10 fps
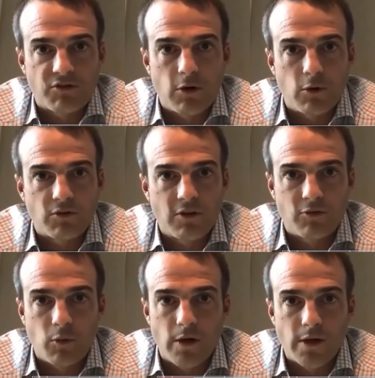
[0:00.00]
Coach Holtz.
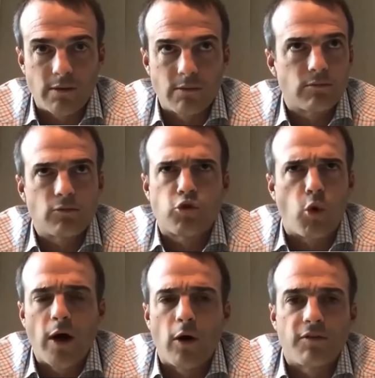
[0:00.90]
He's won
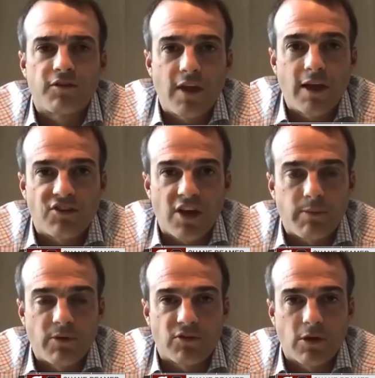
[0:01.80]
twelve state
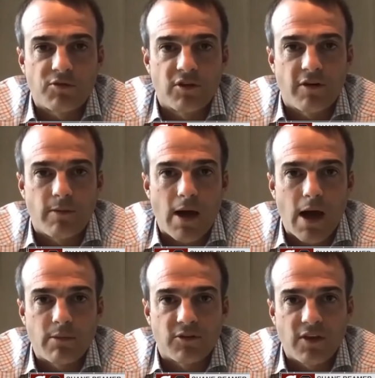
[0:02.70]
championships, if I'm
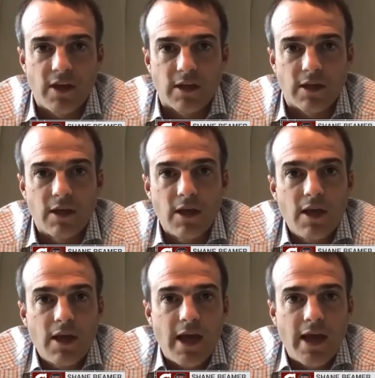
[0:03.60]
not mistaken.
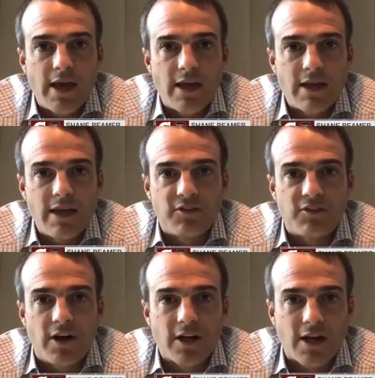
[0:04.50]
And
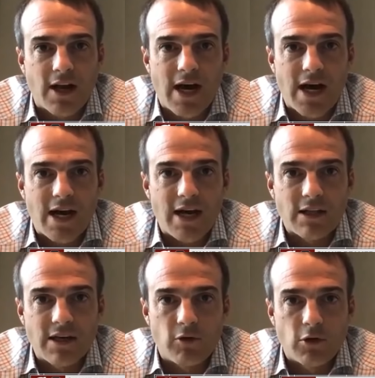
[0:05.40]
he's done it at a high, high
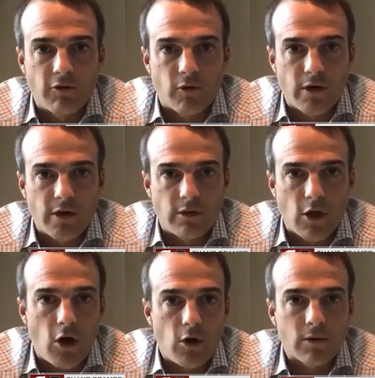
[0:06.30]
level over a
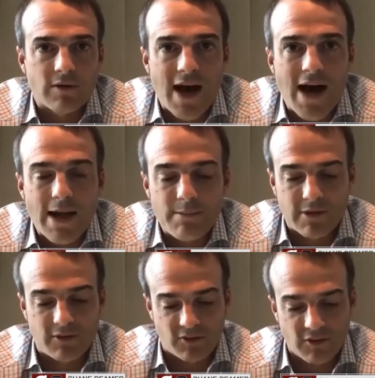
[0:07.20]
long
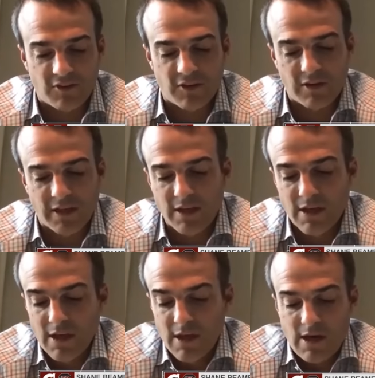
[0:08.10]
time consistently.
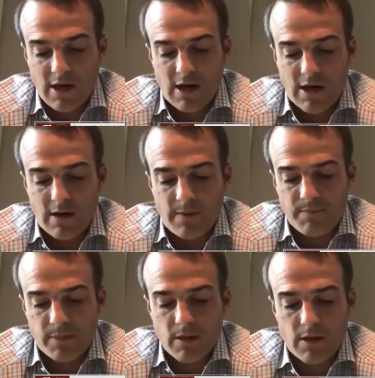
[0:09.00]

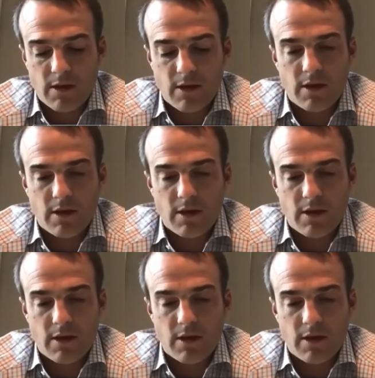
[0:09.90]
Um,